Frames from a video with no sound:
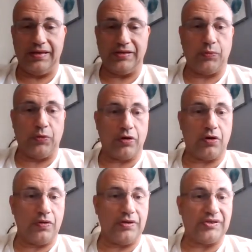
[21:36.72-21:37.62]
His
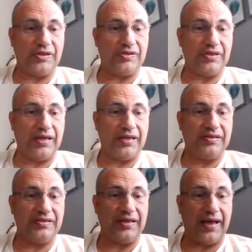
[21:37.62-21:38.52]
Mercury sits
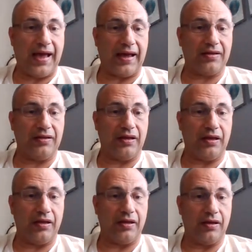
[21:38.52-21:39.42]

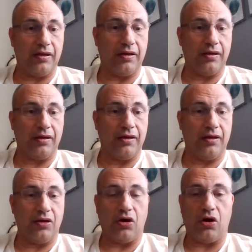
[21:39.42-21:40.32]
exactly
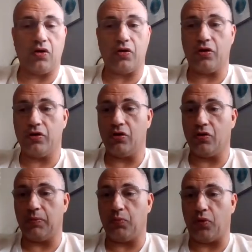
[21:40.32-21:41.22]
on her
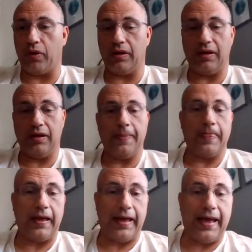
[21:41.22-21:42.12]
yogi point
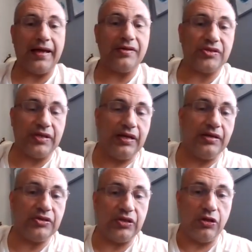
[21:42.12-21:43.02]
as
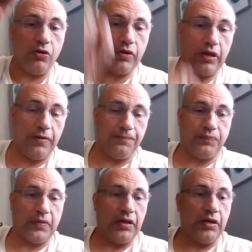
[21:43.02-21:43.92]
his yogi.
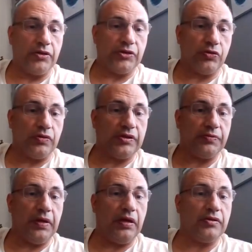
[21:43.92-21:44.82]
So
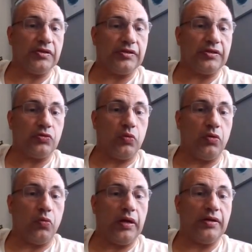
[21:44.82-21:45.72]
this means this is
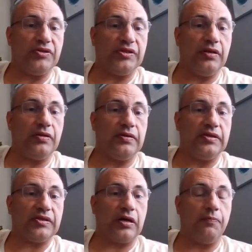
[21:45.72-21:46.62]
one way to see
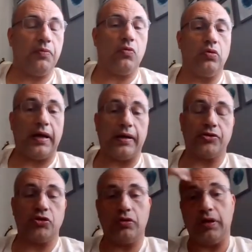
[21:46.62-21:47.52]
that this couple will
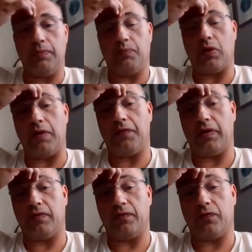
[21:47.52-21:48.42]
actually
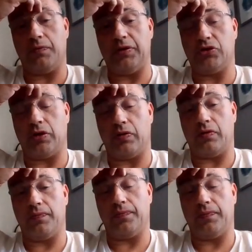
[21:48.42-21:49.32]
profit from each
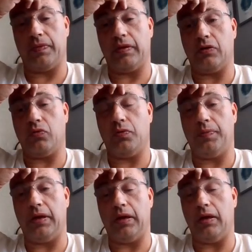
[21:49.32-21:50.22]
other. There
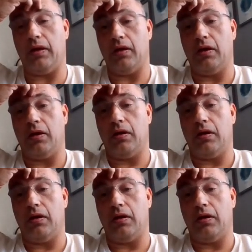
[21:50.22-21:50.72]
will be